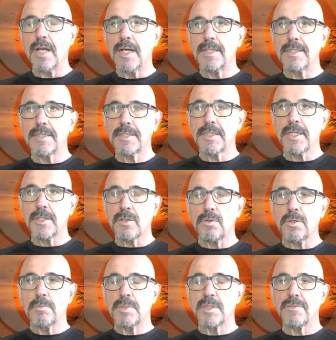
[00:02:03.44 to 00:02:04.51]
distinct
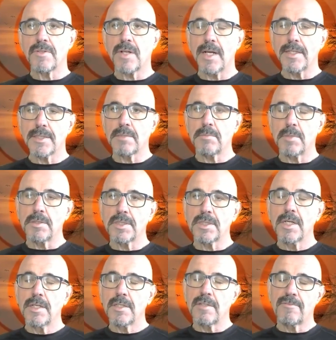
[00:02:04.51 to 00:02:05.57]
groups of customers.
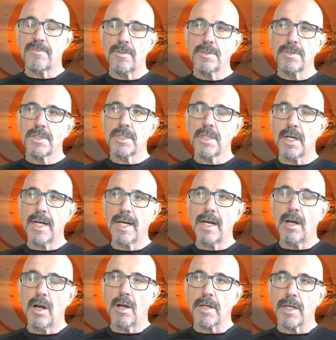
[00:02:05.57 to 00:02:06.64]
The first
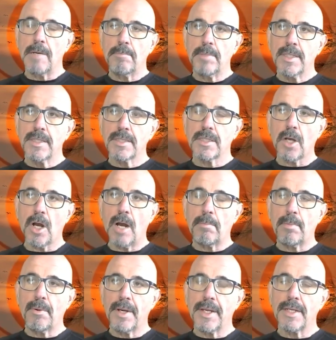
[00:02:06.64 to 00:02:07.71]
are companies that
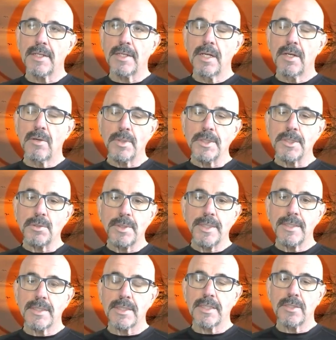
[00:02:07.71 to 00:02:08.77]
operate
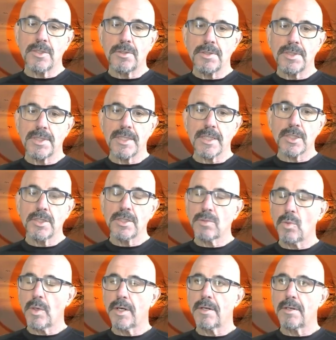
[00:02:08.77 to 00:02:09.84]
retreats in jurisdictions
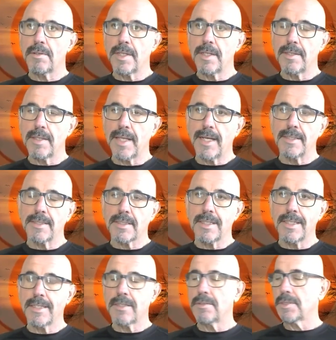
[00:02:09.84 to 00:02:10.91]
where that is
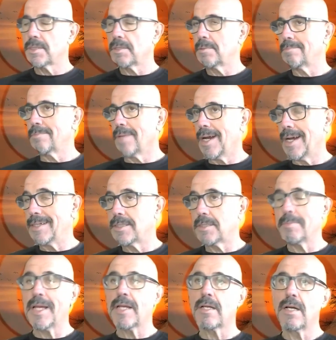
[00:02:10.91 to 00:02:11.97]
legal. So
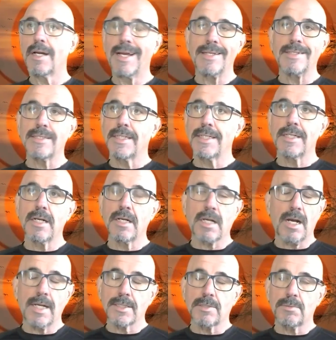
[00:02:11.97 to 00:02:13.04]
Jamaica, Antigua,
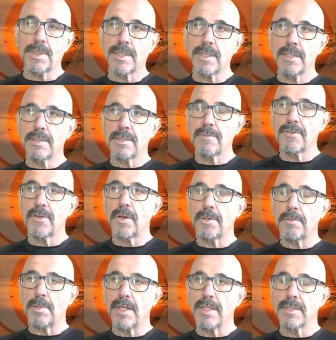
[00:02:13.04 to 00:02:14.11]
Costa Rica, and a few other
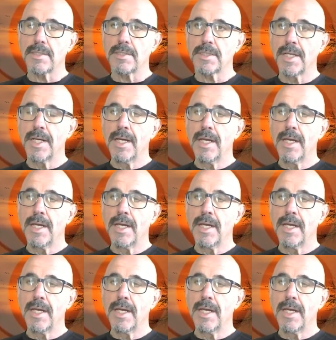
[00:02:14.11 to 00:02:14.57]
places.